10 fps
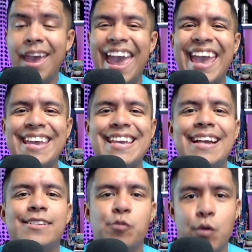And
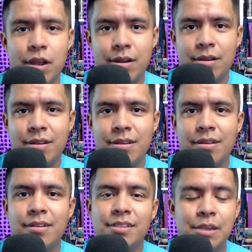guess what?
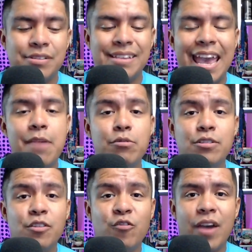She was able
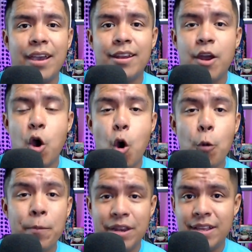to find
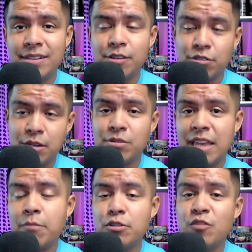openings, or she was
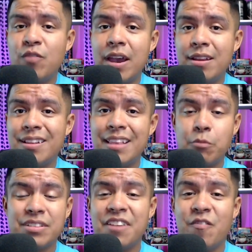able to find that it
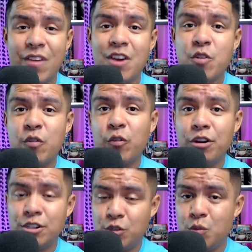was available for
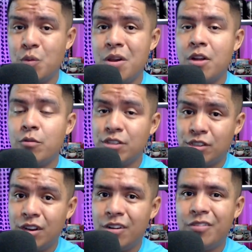her to
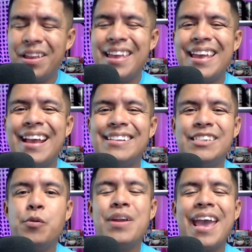reserve, and
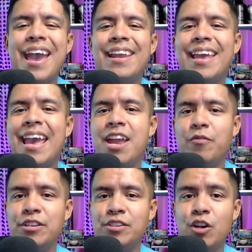she went ahead
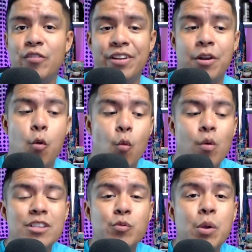and reserved it
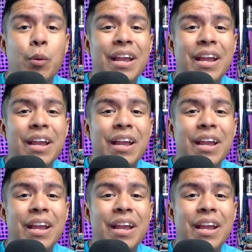once we were